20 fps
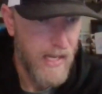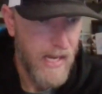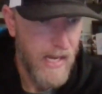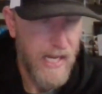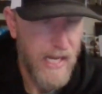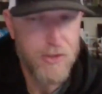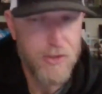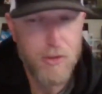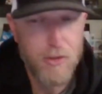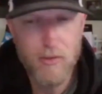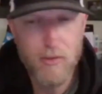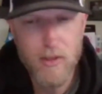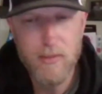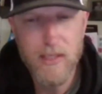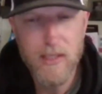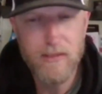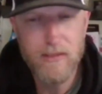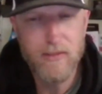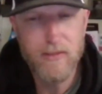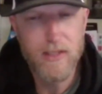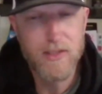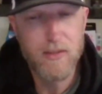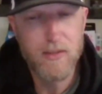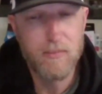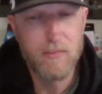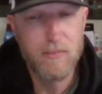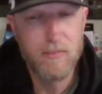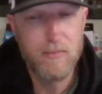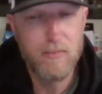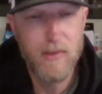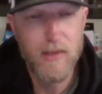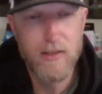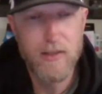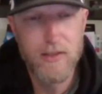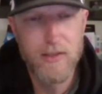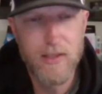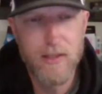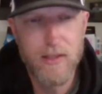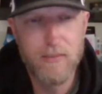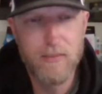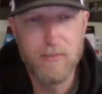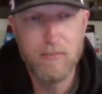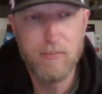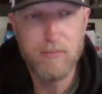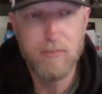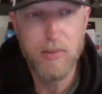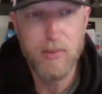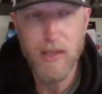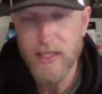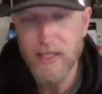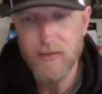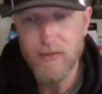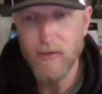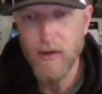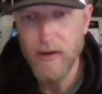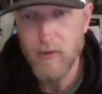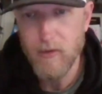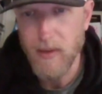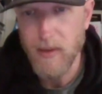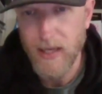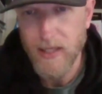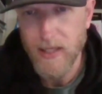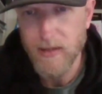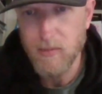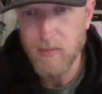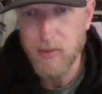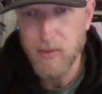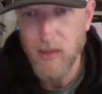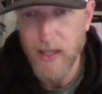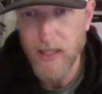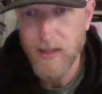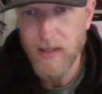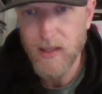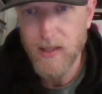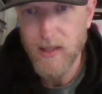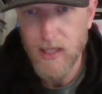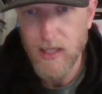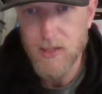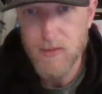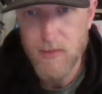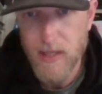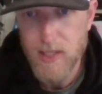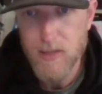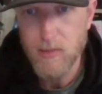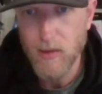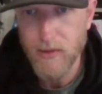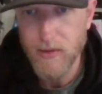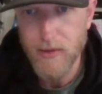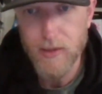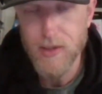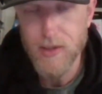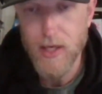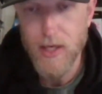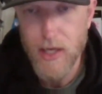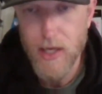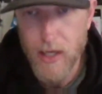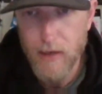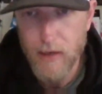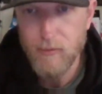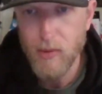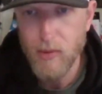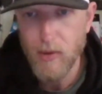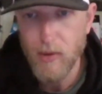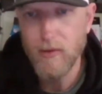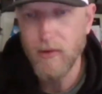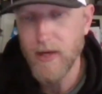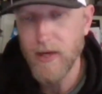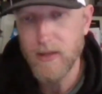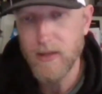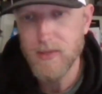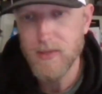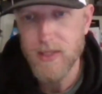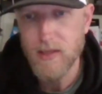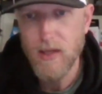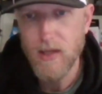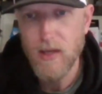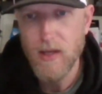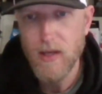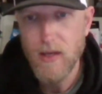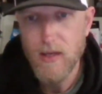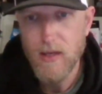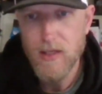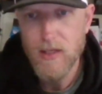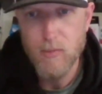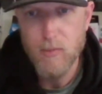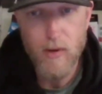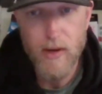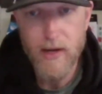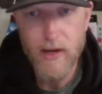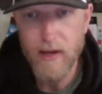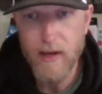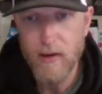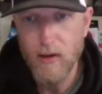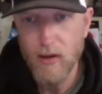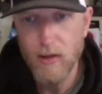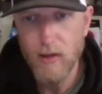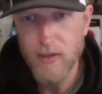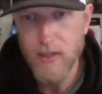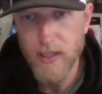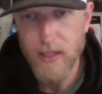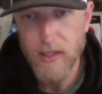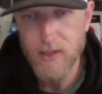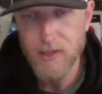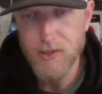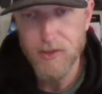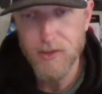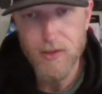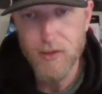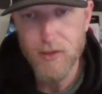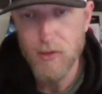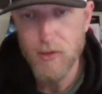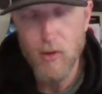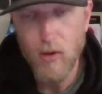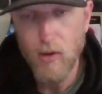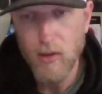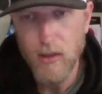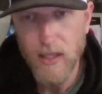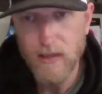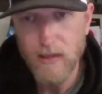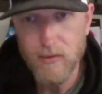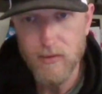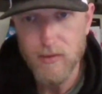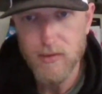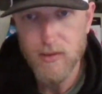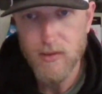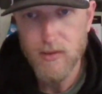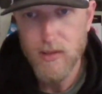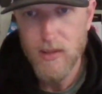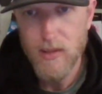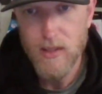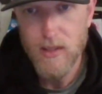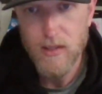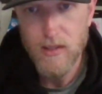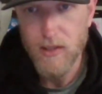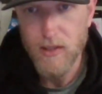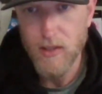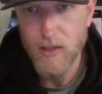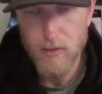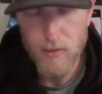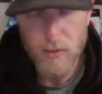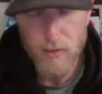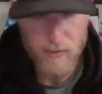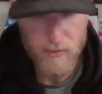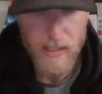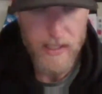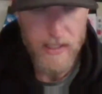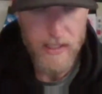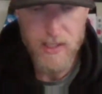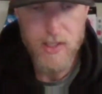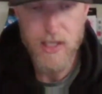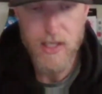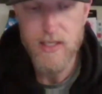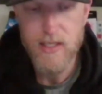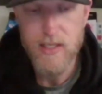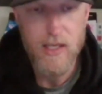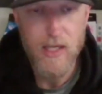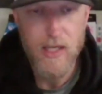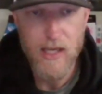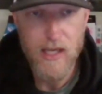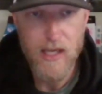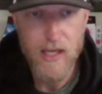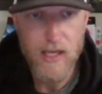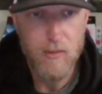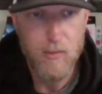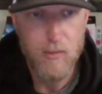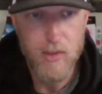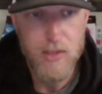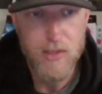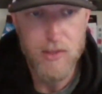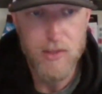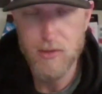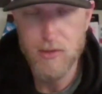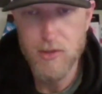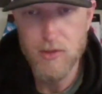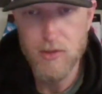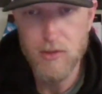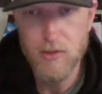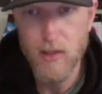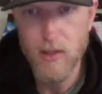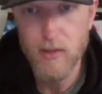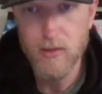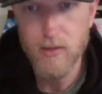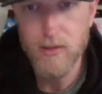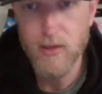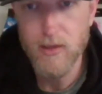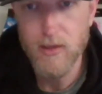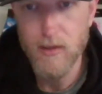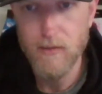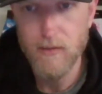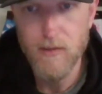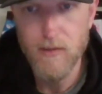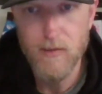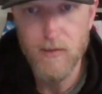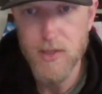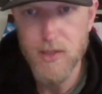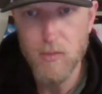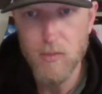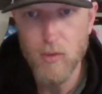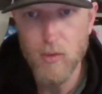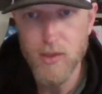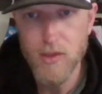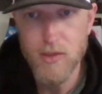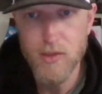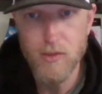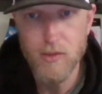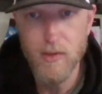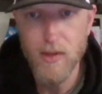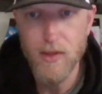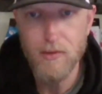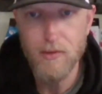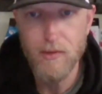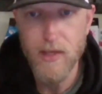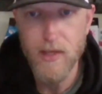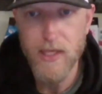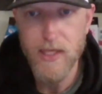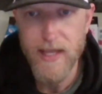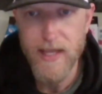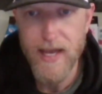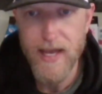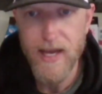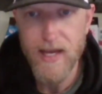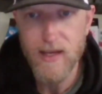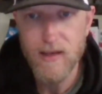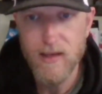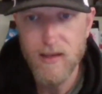I truly believe there's a place for everybody to play college baseball. There's enough programs spread out all over the country through all levels. You've got NJCAA, which is your JUCOs, and you have Division One, Two, and Three in that.